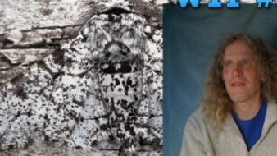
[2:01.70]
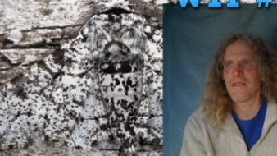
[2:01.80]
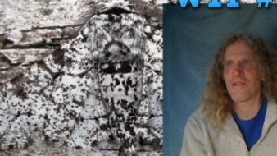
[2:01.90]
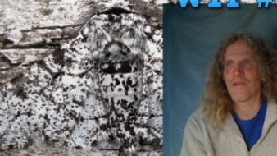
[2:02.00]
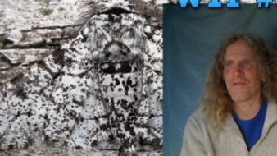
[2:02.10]

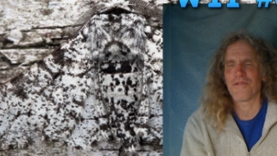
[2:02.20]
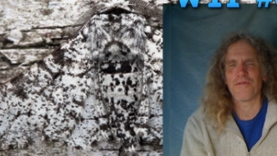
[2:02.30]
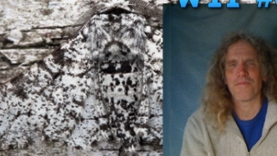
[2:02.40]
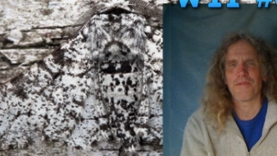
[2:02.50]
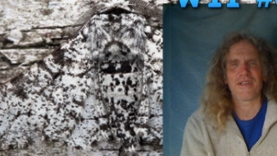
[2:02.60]
uh, you know,
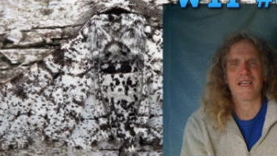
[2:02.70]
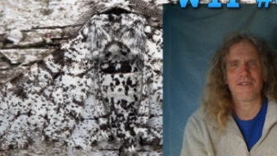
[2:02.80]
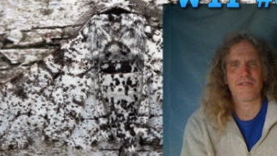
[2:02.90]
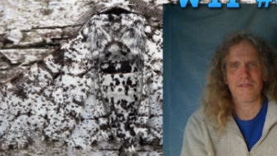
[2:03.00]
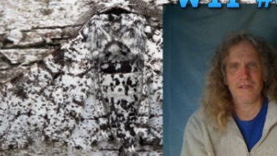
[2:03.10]
to
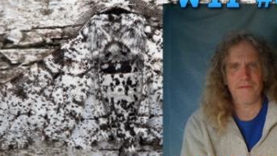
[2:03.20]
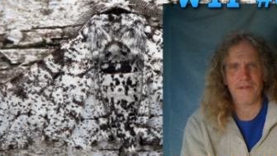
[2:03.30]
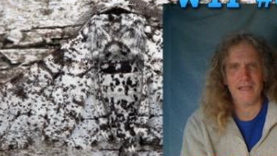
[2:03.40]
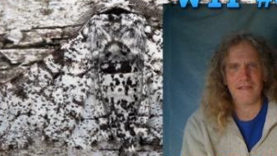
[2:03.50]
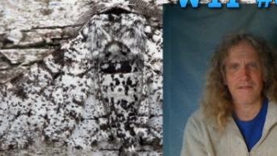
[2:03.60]
protect
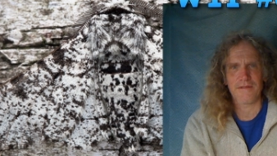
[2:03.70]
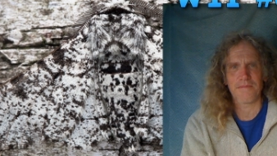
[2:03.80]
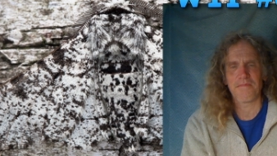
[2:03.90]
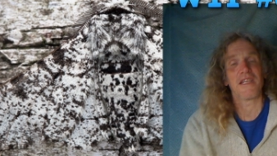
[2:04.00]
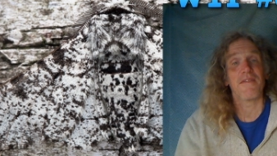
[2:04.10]
yourself
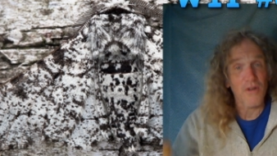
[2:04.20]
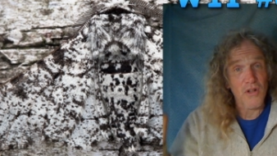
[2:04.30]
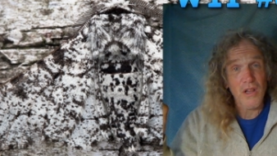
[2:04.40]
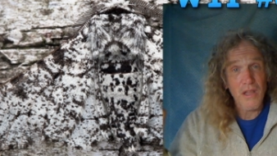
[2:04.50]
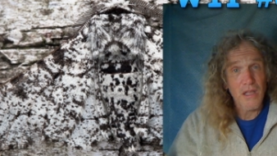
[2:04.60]
against
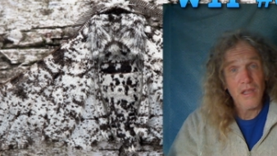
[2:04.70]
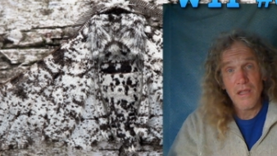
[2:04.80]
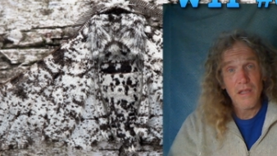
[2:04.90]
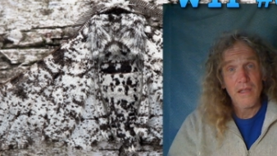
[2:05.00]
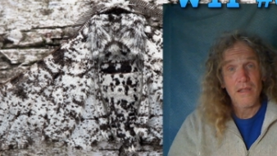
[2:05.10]
evil.
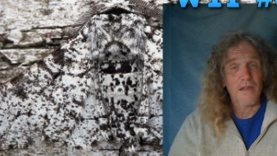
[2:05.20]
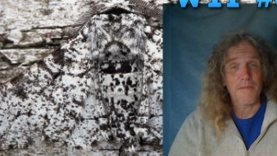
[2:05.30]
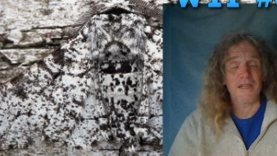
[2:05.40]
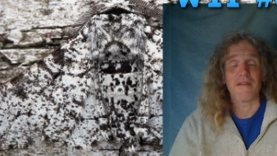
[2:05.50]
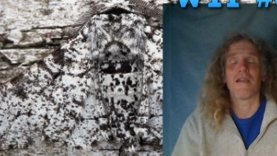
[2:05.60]

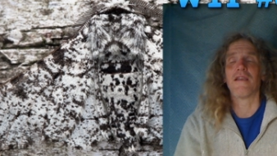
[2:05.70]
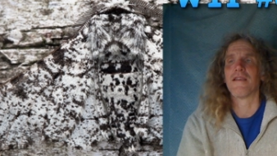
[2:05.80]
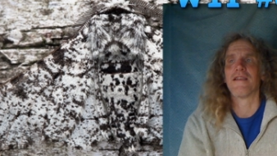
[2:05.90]
I mean,